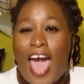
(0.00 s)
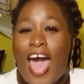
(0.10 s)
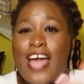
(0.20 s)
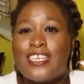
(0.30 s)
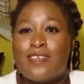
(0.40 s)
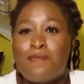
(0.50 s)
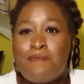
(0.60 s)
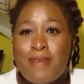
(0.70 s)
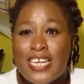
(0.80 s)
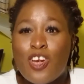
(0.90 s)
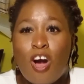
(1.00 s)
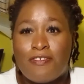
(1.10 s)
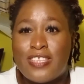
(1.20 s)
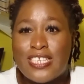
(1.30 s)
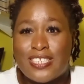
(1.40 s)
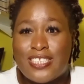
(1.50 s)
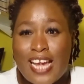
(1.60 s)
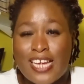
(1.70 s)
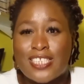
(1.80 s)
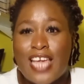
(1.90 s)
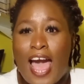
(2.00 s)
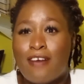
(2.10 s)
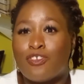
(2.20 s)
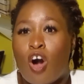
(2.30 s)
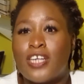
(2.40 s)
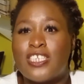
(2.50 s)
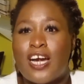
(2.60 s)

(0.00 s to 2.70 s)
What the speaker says: and many of these states have got